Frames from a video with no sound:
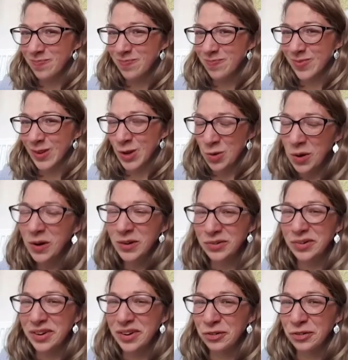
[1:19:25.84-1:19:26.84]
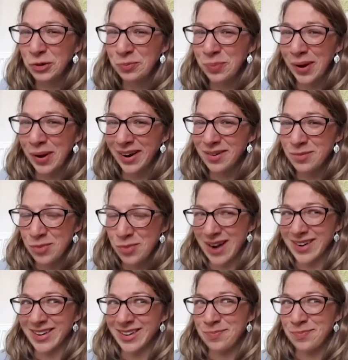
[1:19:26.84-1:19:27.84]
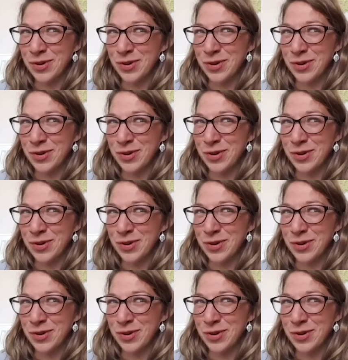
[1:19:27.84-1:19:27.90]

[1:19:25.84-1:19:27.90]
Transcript: you are doing fall practice,